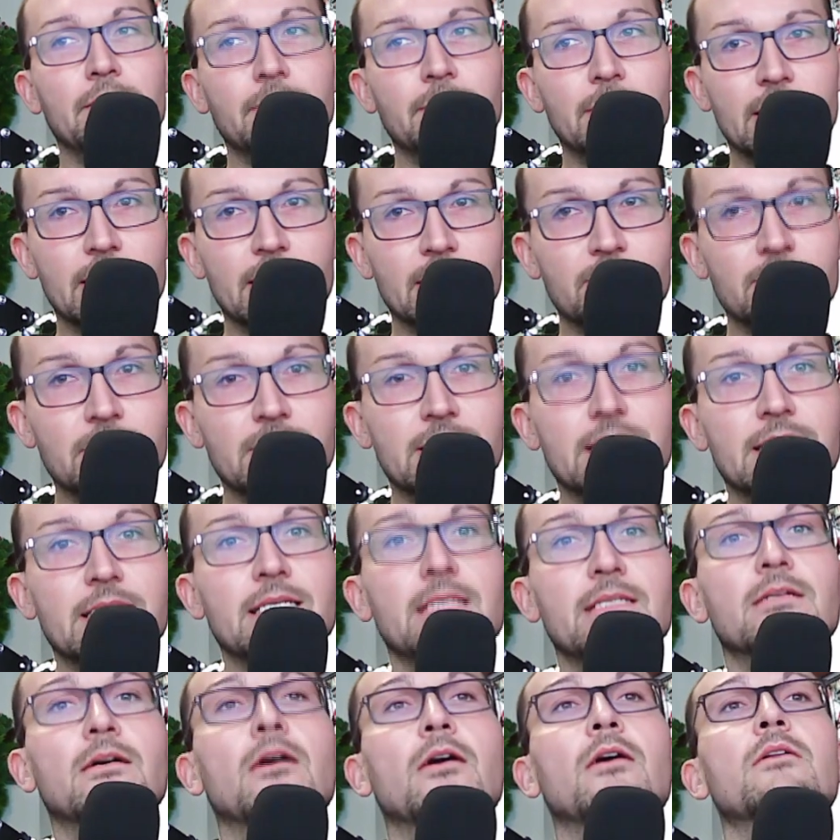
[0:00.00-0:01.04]
because we've
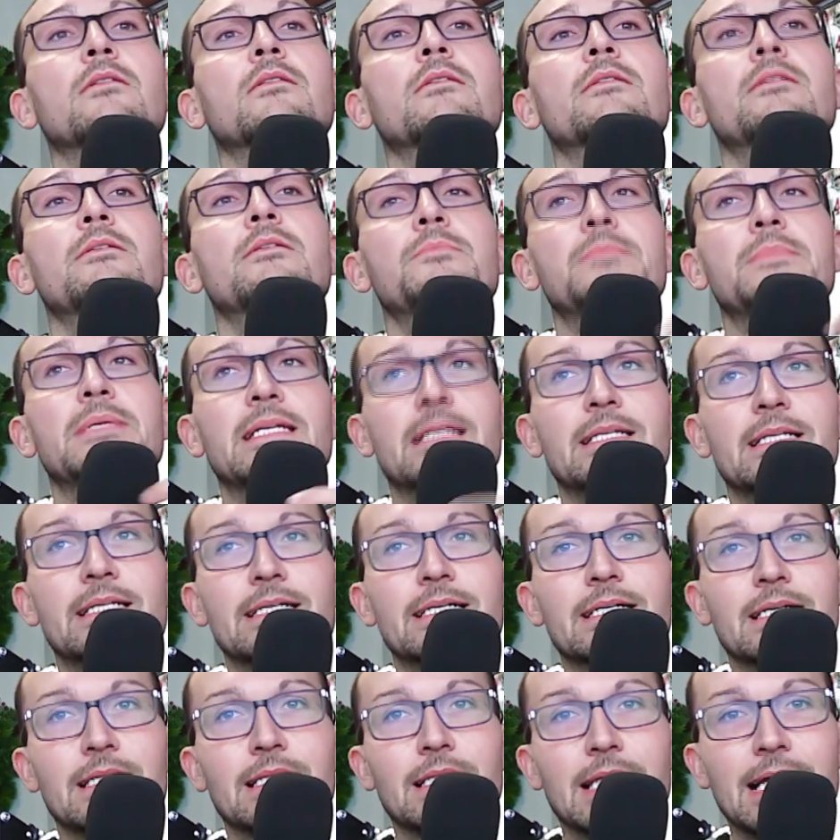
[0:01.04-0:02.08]
seen all of the media
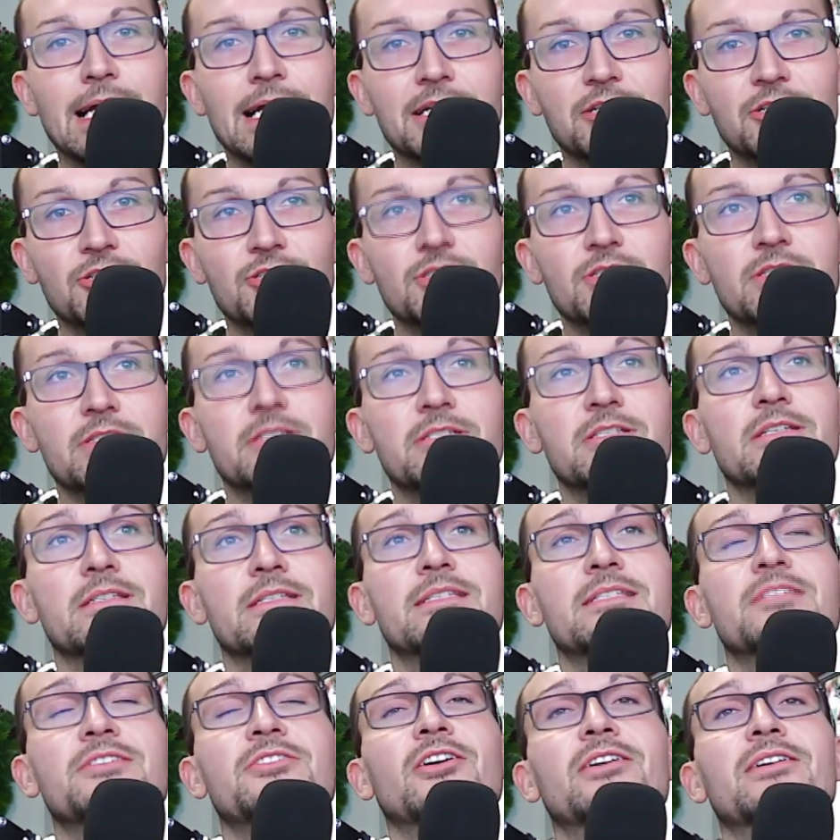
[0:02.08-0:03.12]
clash just
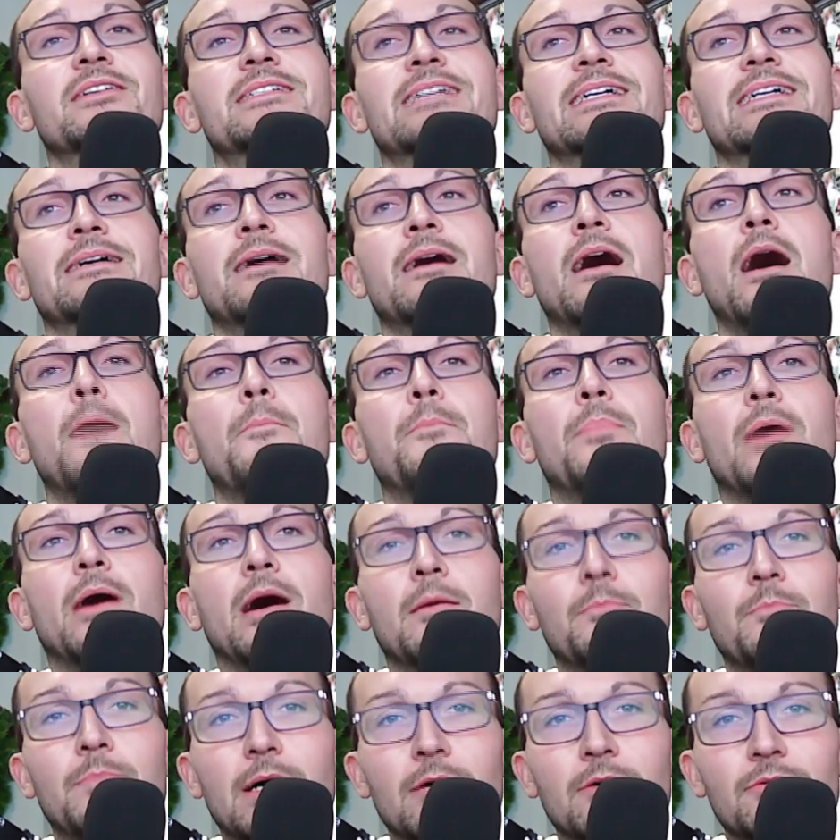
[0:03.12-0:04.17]
start to
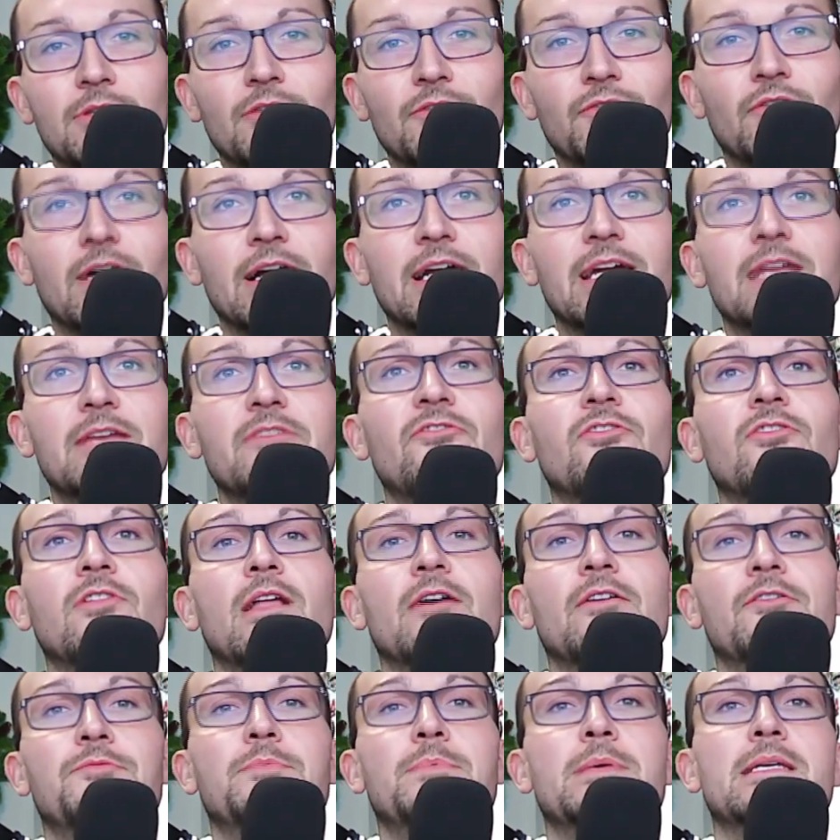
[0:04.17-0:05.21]
pump out the fucking
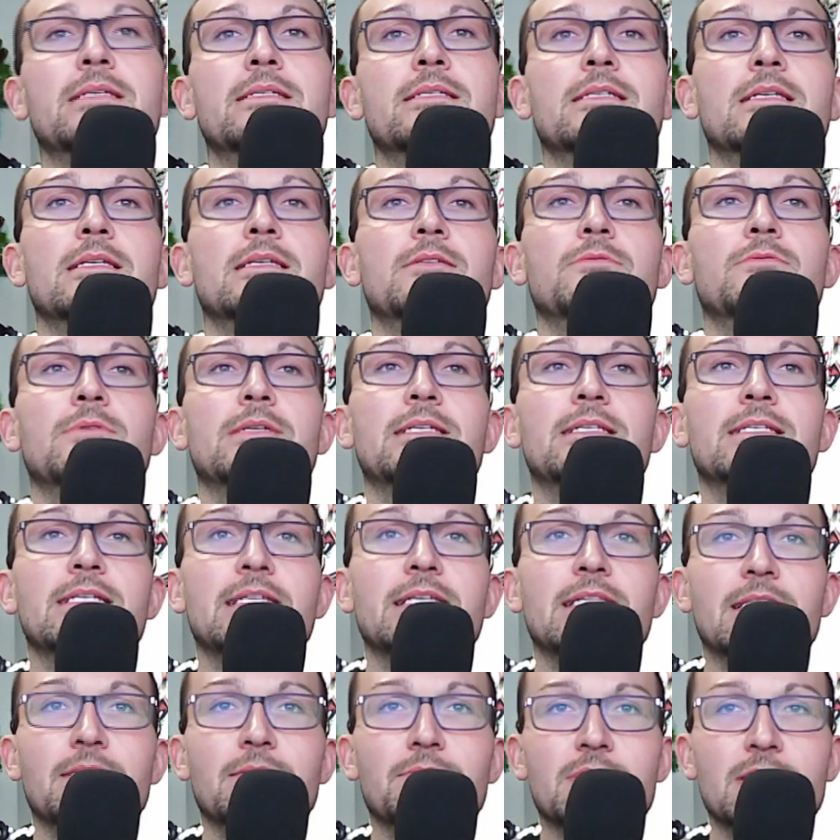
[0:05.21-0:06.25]
fluff pieces. We've
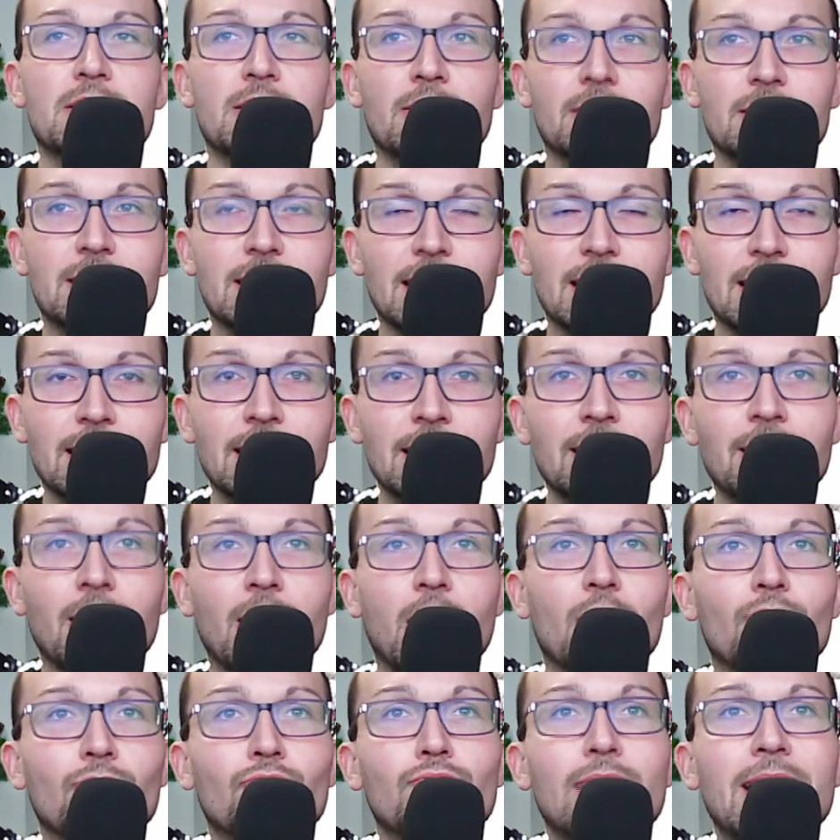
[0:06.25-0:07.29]
seen them start to
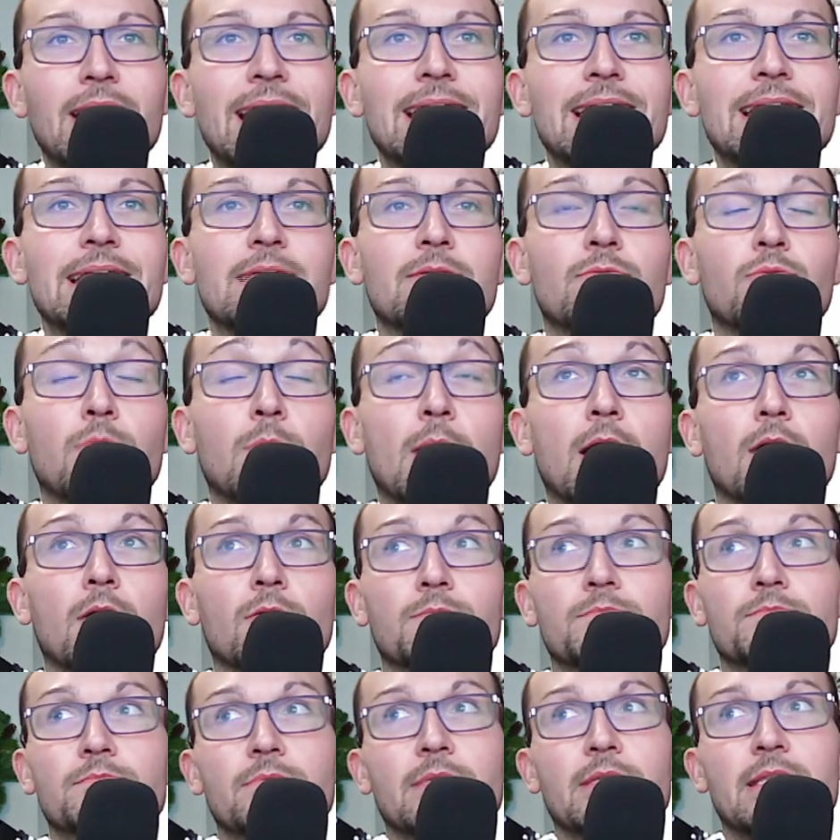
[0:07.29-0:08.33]
already, well,
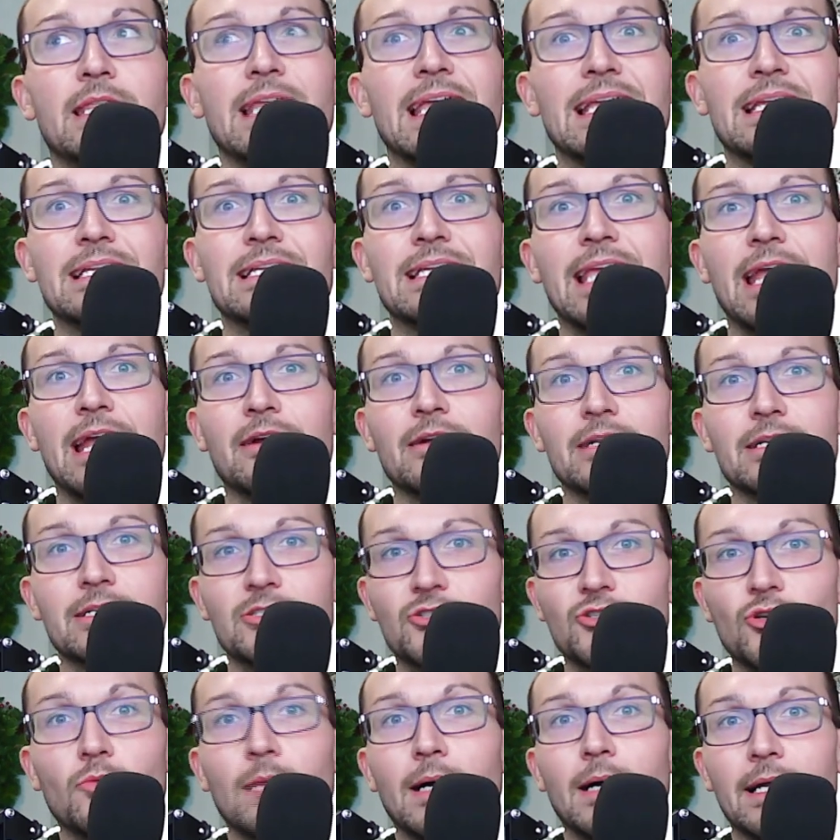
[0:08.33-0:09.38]
they carried
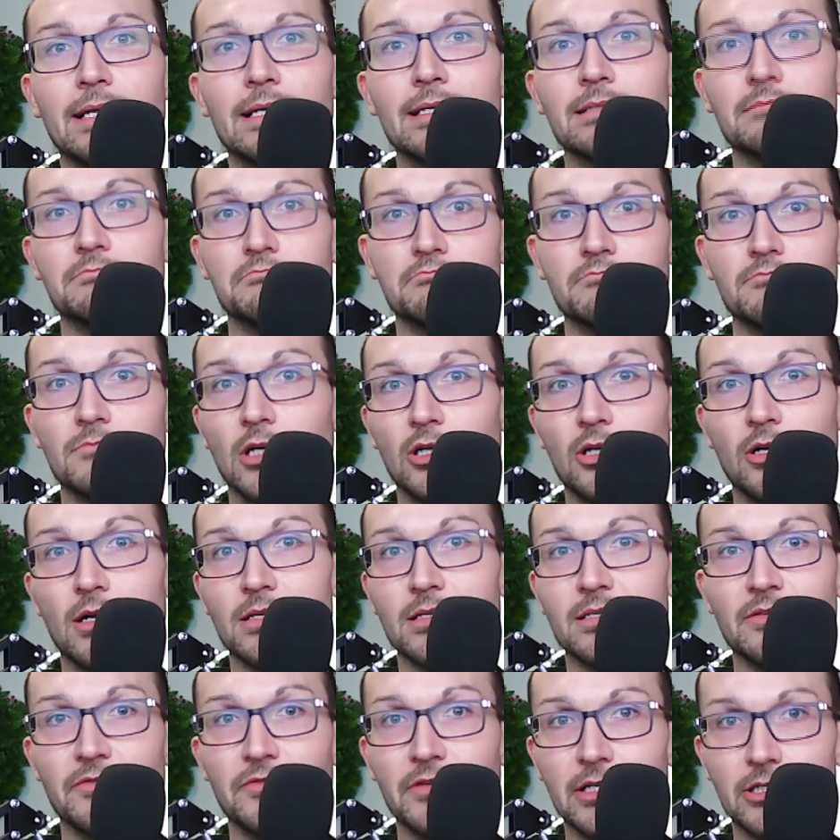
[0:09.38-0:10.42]
Joe Biden across
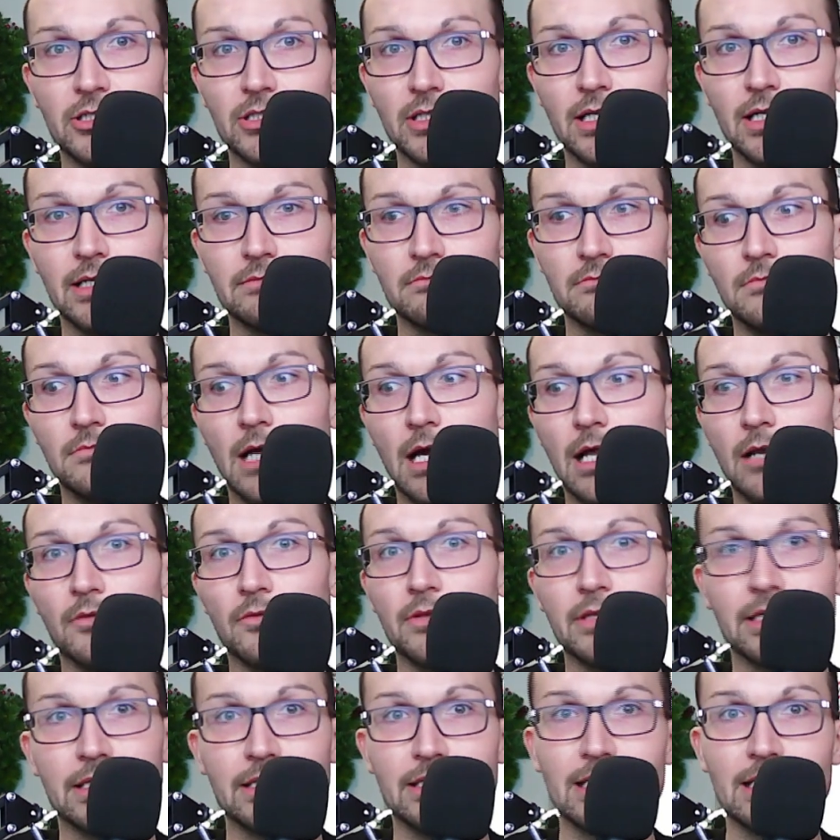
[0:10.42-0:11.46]
the finish line. I don't
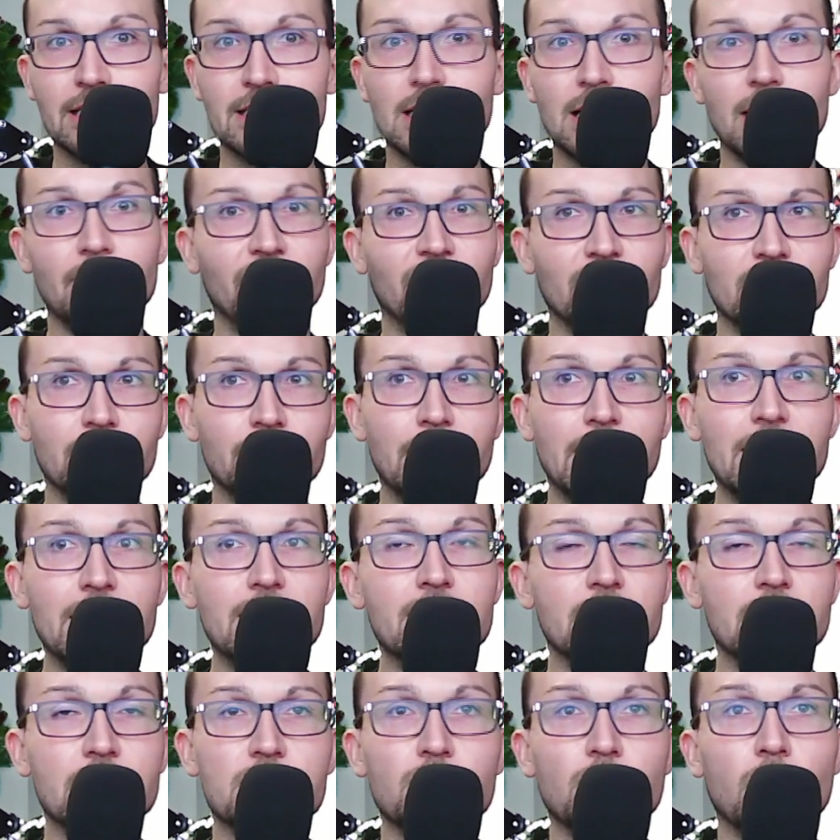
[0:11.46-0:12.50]
think that's up for debate
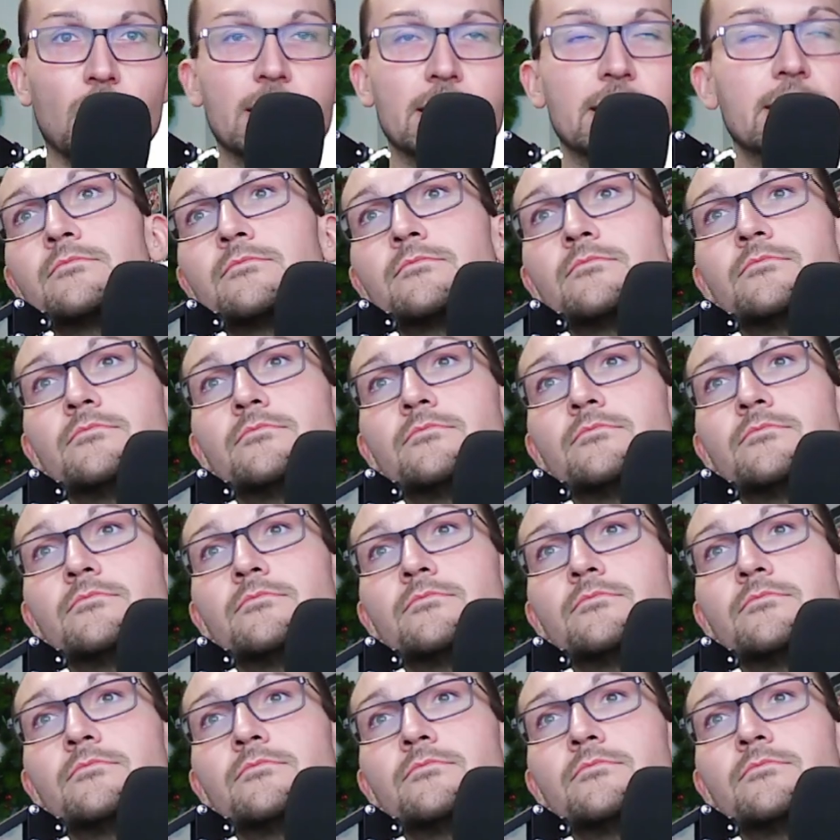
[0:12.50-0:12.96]
at this point.